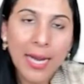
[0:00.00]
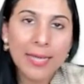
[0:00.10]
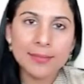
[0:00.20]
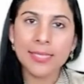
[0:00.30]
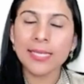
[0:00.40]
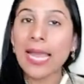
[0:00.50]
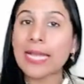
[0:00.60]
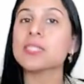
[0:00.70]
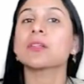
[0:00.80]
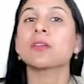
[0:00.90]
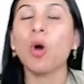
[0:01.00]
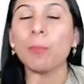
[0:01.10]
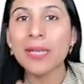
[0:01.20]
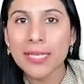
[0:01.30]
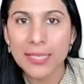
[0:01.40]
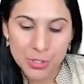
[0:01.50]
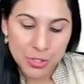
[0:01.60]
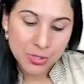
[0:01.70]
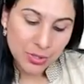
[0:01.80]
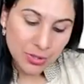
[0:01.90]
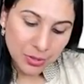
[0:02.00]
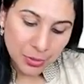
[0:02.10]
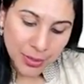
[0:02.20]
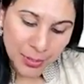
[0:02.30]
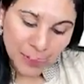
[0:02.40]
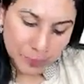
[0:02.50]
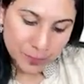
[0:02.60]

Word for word: at the external oblique ridge. Okay.